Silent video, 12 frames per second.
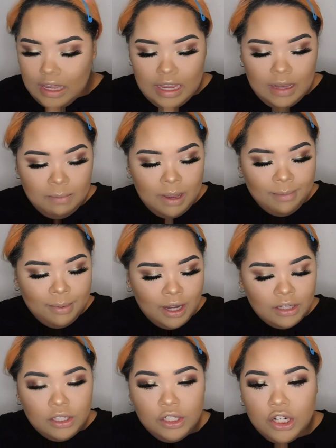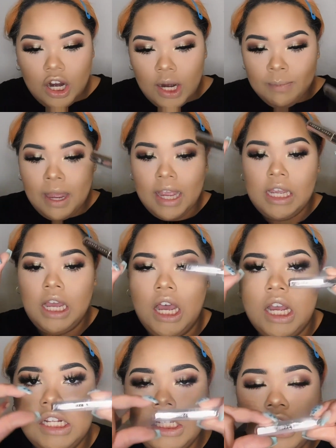In my BoxyCharm, I
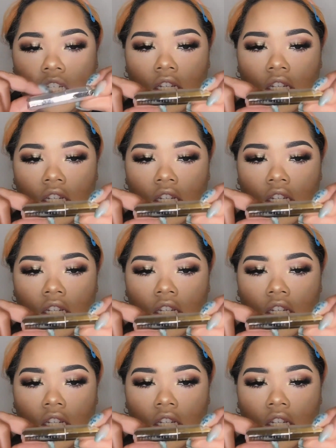got